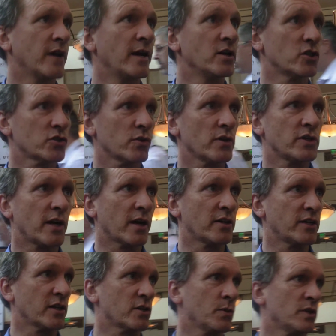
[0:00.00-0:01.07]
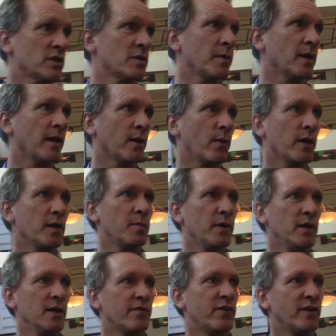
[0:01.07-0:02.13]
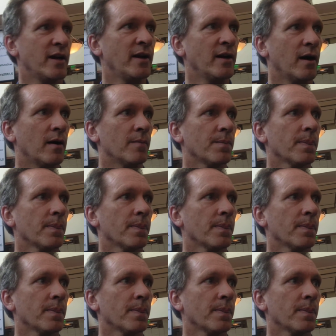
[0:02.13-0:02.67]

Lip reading: data storage architecture, which is a bit like Wikipedia for data.